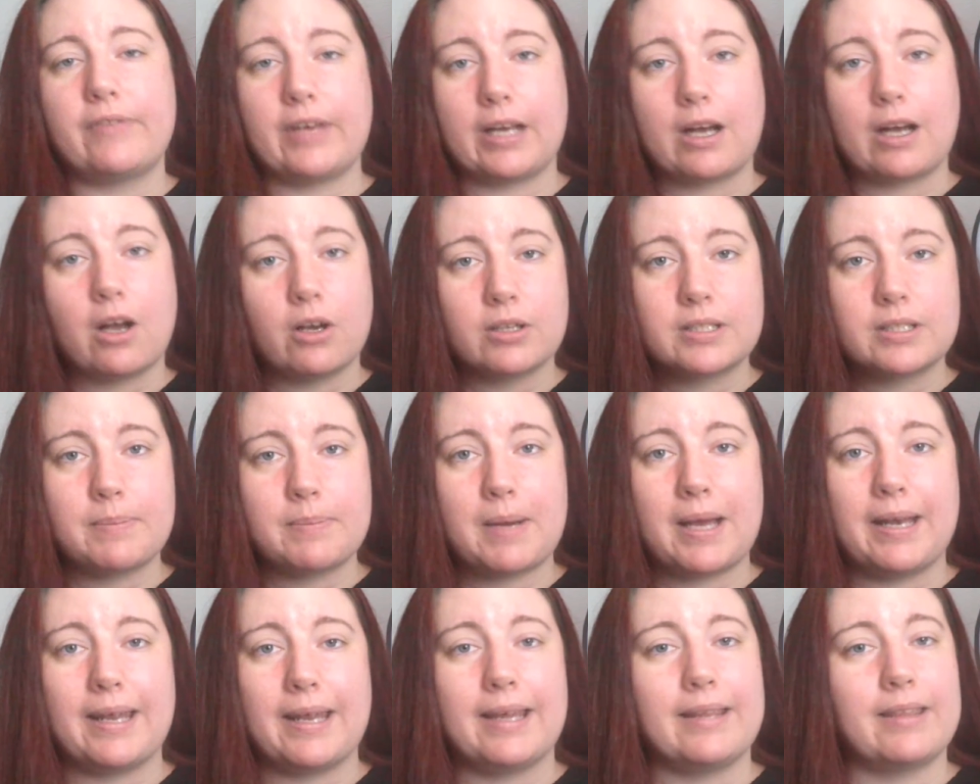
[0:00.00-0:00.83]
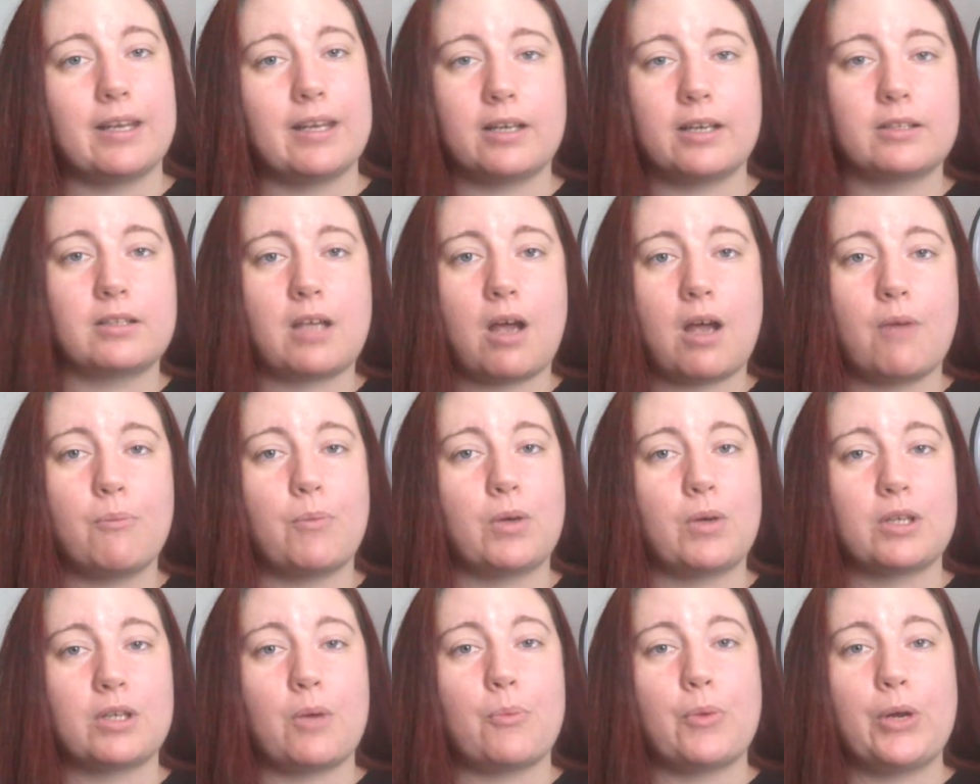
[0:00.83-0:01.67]
it costs money, then
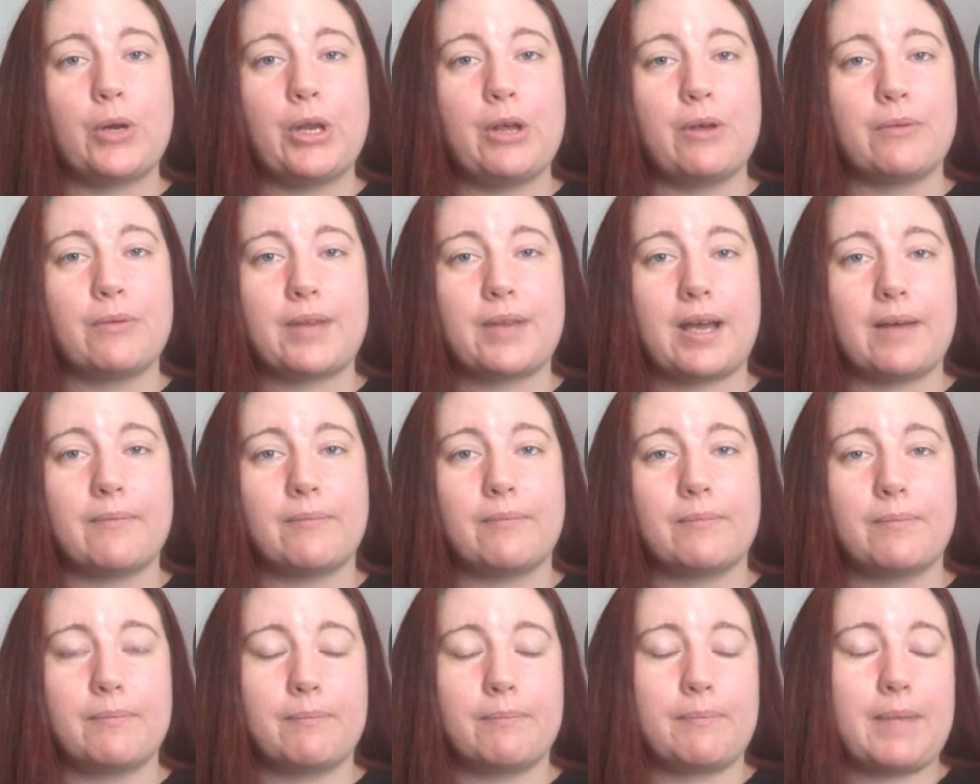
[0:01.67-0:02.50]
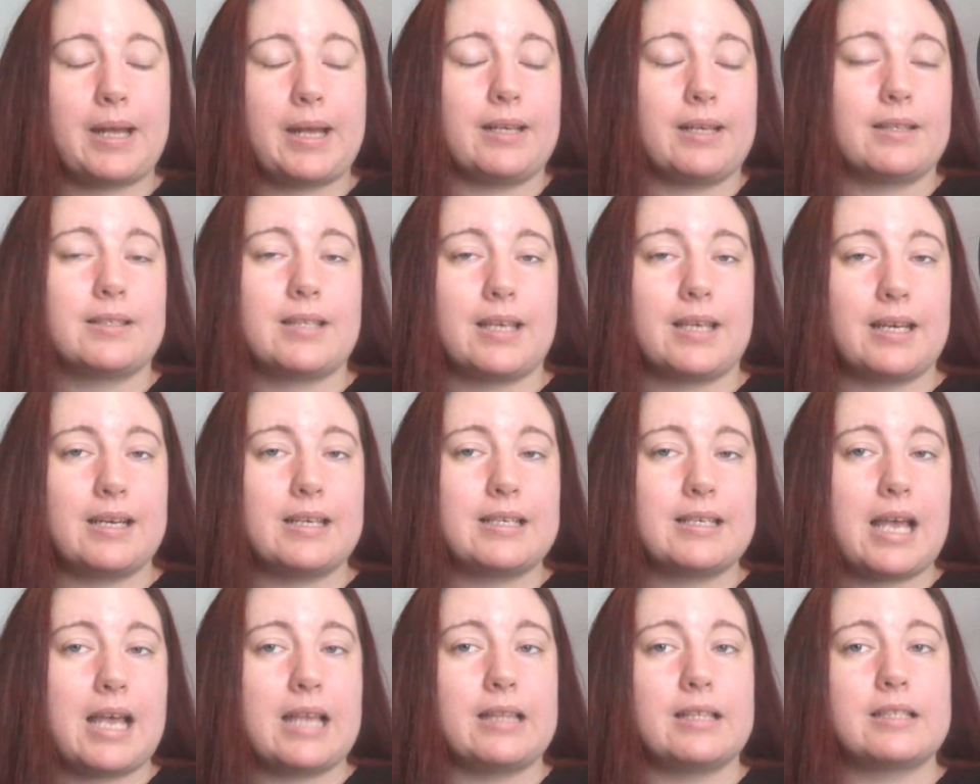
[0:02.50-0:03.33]
I don't want to, if that makes any
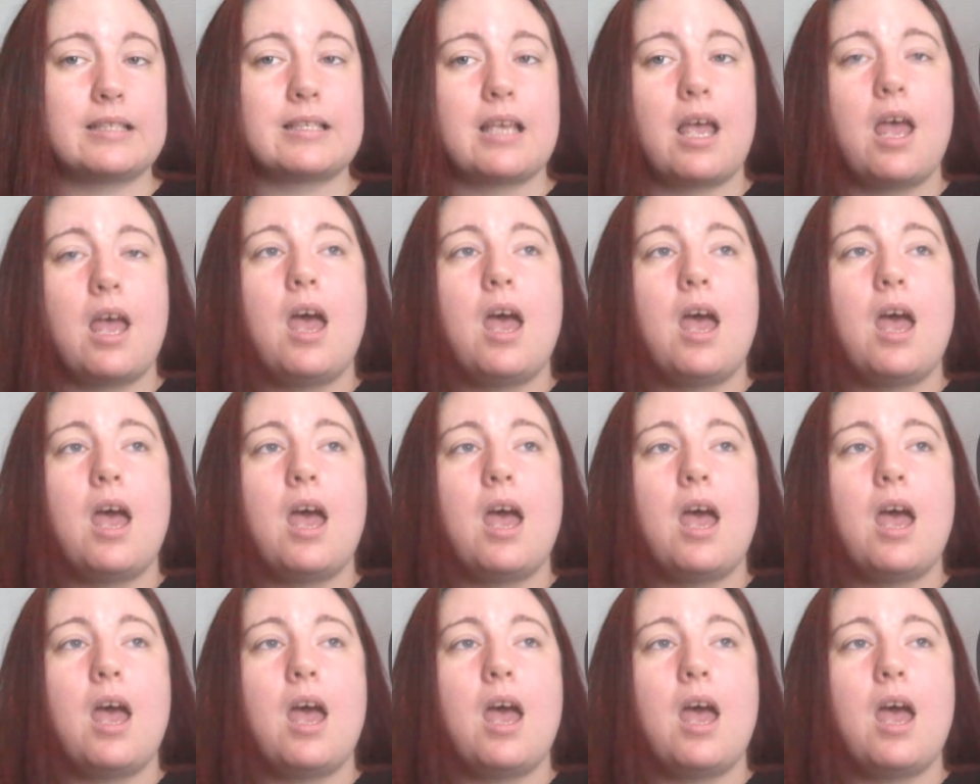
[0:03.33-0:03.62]
sense.